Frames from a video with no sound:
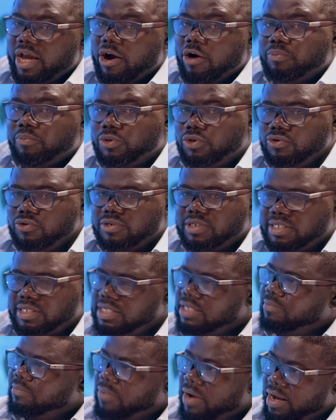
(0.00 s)
helps you
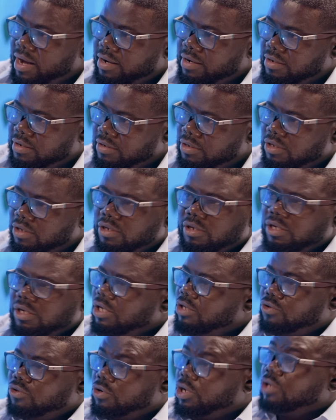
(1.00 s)
sit back.
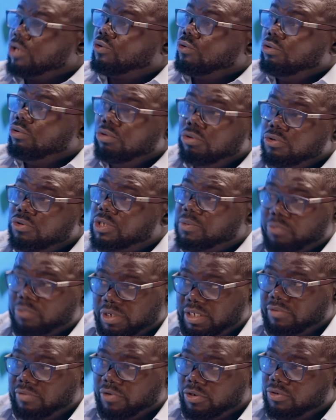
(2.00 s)
It's okay to lose
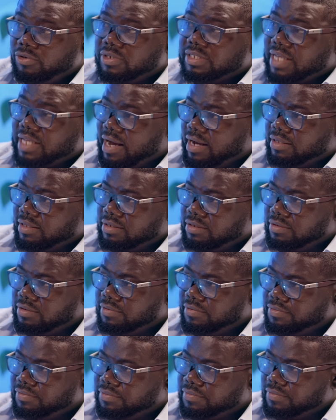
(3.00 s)
money when you start.
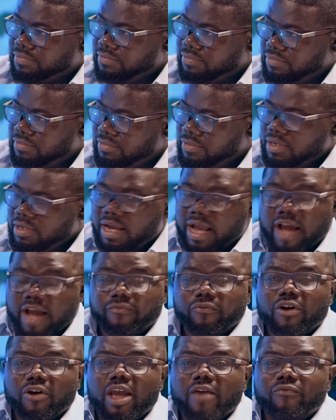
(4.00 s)
And
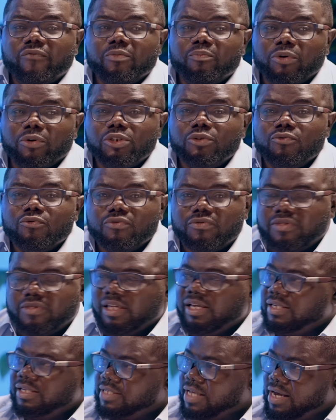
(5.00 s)
for everybody who
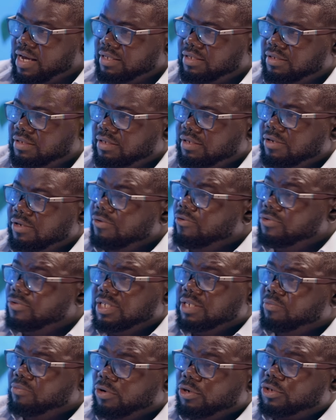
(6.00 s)
thinks that
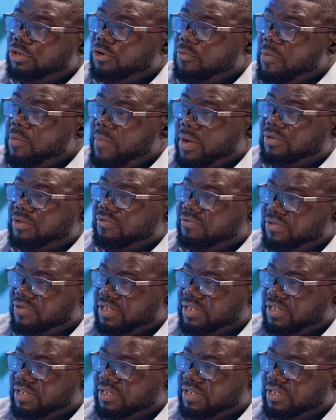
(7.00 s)
losing money should not be part of